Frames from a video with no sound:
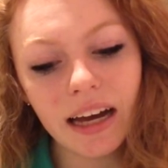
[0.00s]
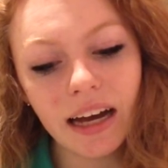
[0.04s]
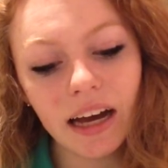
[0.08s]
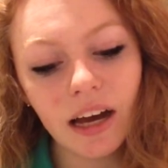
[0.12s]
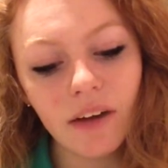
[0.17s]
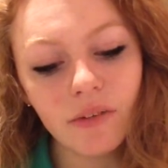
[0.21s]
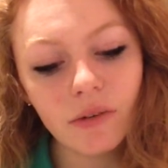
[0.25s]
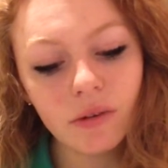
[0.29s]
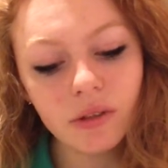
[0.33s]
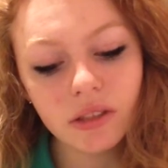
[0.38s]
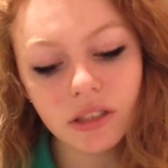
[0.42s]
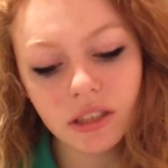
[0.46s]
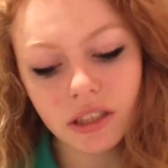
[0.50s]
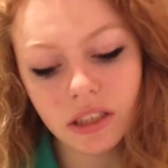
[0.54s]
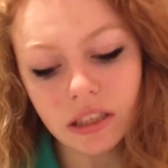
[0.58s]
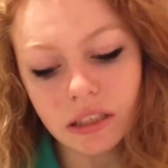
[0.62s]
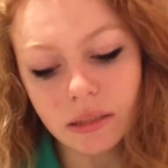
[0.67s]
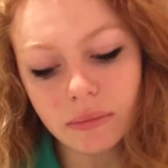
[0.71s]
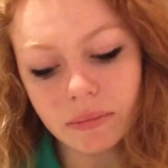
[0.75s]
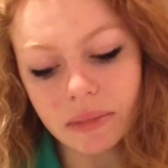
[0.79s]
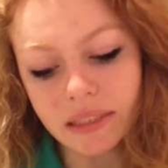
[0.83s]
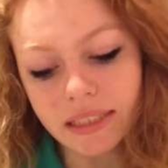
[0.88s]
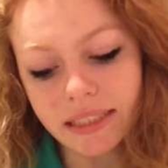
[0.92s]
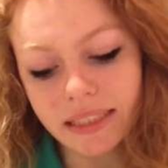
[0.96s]
I've
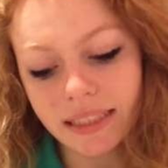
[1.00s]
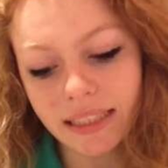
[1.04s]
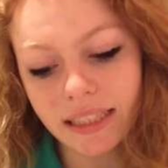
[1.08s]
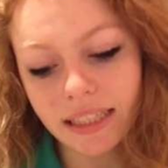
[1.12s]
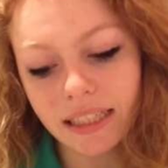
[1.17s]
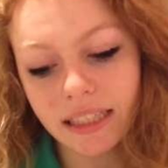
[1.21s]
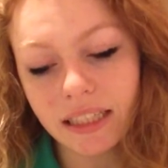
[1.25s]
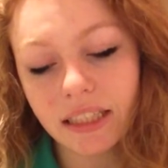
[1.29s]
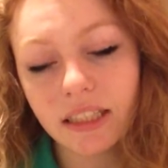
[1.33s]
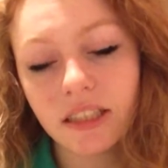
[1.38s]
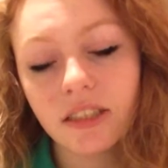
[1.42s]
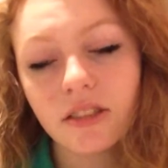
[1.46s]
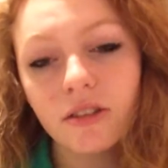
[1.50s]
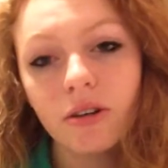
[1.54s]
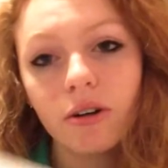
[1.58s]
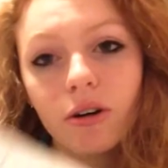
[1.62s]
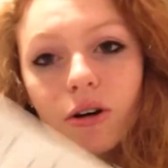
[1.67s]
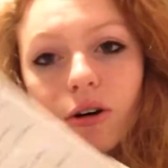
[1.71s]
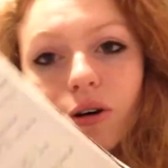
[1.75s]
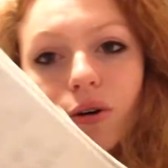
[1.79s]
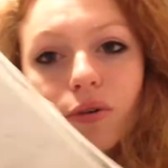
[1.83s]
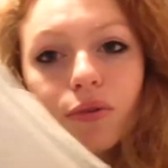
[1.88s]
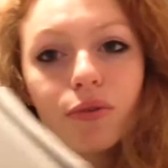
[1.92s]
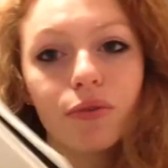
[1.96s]
also made a list
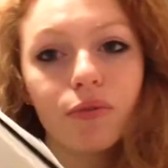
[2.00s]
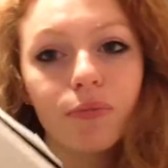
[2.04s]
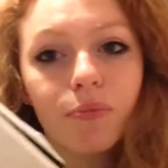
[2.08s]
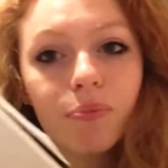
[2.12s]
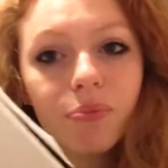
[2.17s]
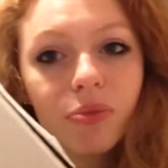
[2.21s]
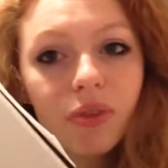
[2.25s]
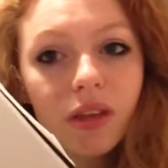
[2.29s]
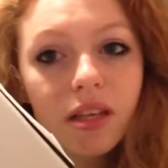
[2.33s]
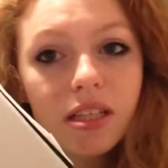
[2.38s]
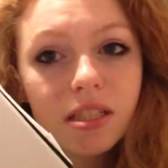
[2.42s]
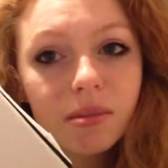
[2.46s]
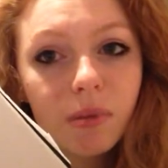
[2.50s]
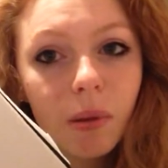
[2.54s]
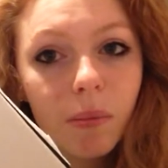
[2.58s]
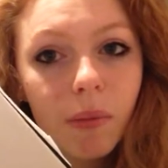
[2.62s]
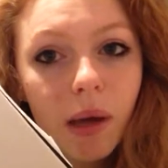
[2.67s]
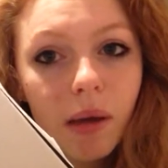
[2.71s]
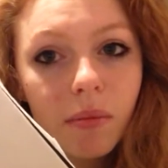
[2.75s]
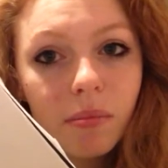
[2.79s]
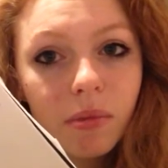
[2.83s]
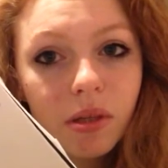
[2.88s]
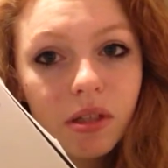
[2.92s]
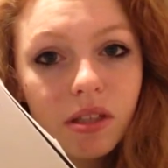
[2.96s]
of some
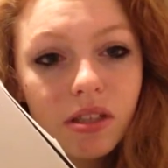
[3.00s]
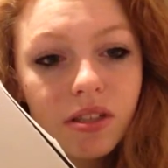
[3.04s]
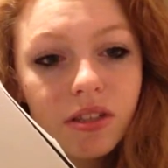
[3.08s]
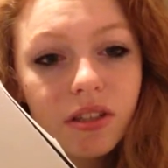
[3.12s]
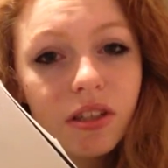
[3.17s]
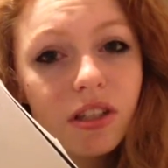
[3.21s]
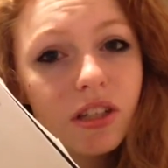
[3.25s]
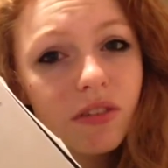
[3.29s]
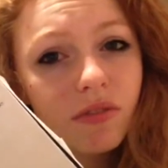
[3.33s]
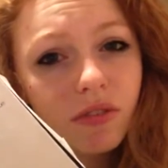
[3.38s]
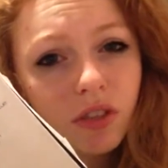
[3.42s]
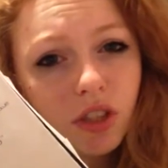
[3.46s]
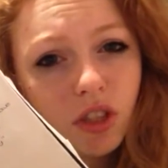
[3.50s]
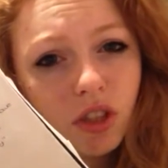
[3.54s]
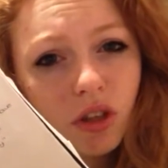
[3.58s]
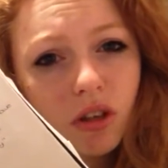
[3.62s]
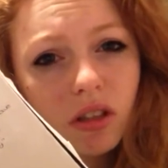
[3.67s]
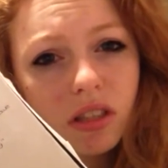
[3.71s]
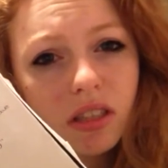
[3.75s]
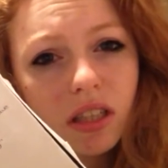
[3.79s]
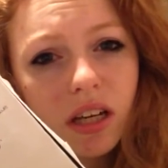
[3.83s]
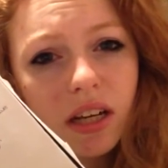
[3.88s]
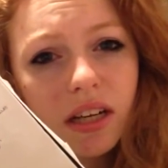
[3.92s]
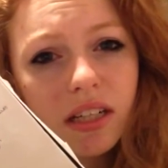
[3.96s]
amendments to the different
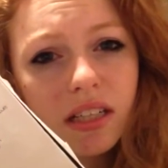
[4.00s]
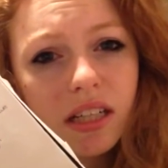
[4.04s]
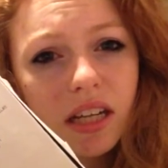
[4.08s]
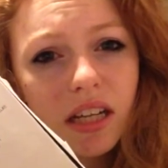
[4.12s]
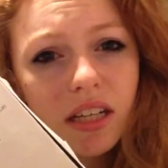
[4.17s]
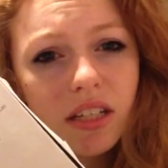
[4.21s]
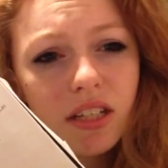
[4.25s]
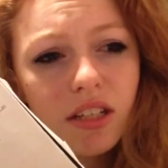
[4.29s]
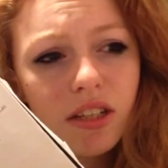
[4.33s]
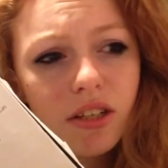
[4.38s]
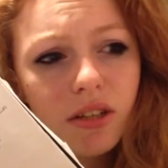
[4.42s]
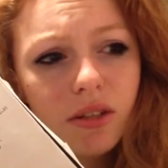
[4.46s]
shots that I intend to